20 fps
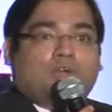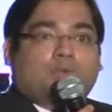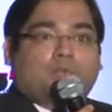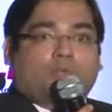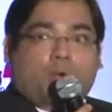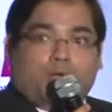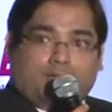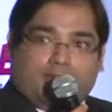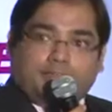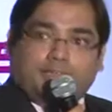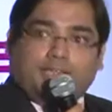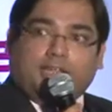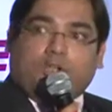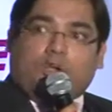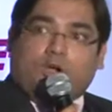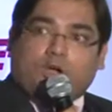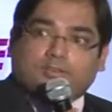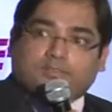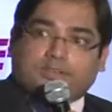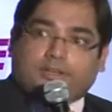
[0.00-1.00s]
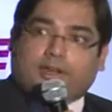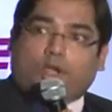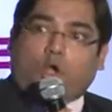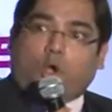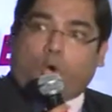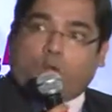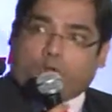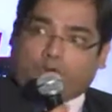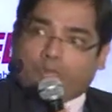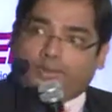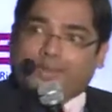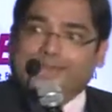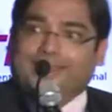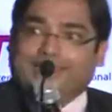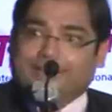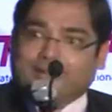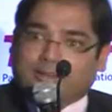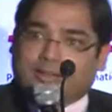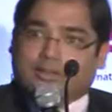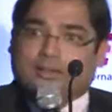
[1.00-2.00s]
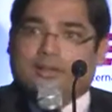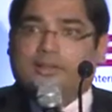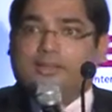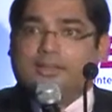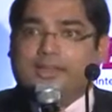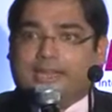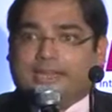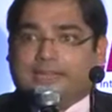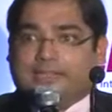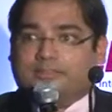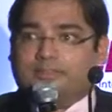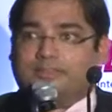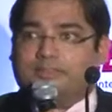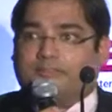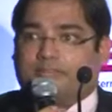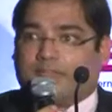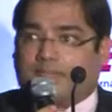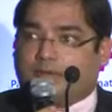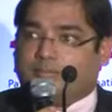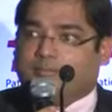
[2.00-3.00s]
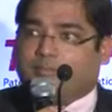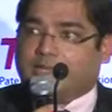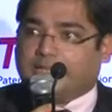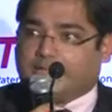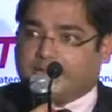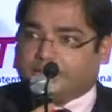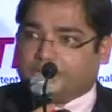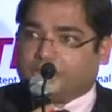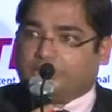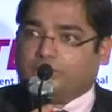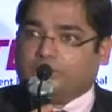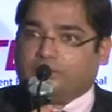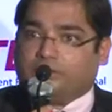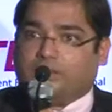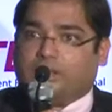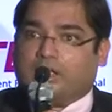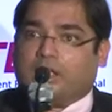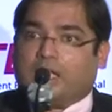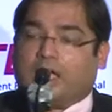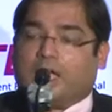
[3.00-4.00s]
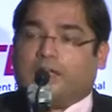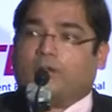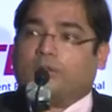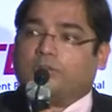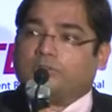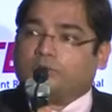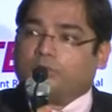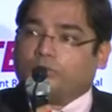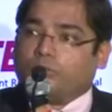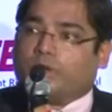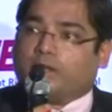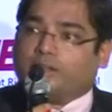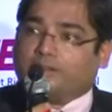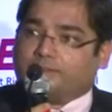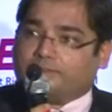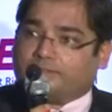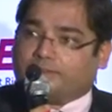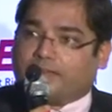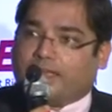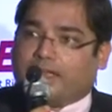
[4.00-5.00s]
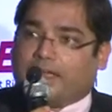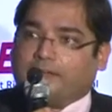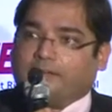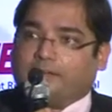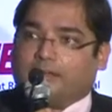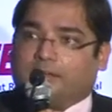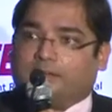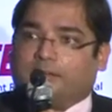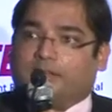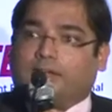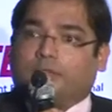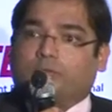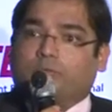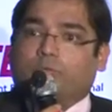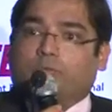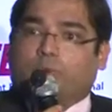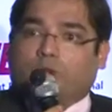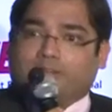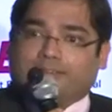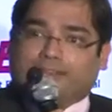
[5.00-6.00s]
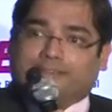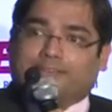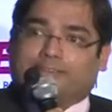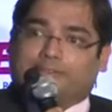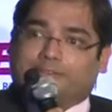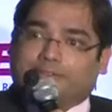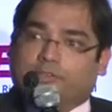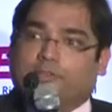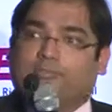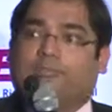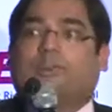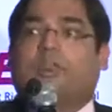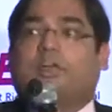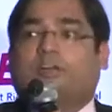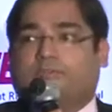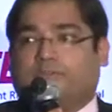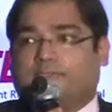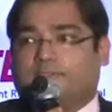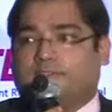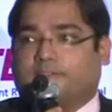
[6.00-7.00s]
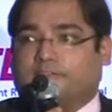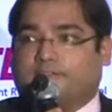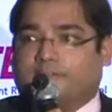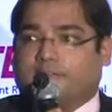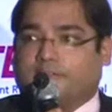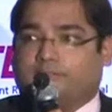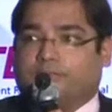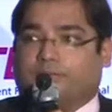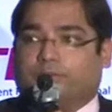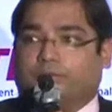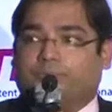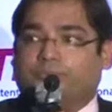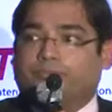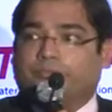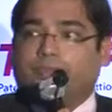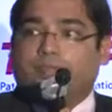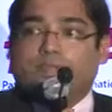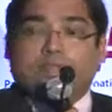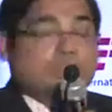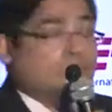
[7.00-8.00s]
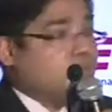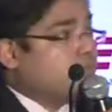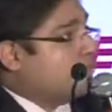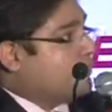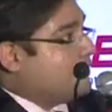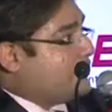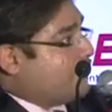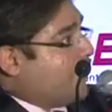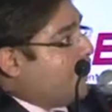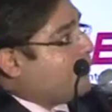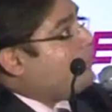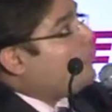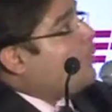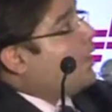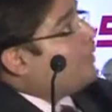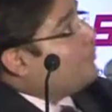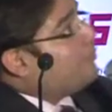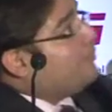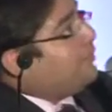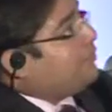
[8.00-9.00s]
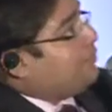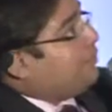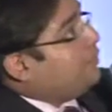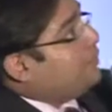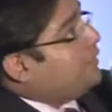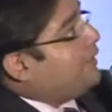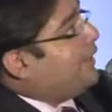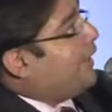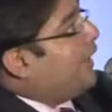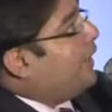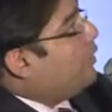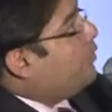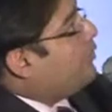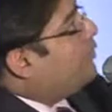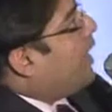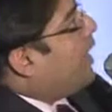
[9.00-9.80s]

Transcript: what are the costs that are already incurred in the developing nation, and also to understand that to what extent this product was successful. So step 1, before the date of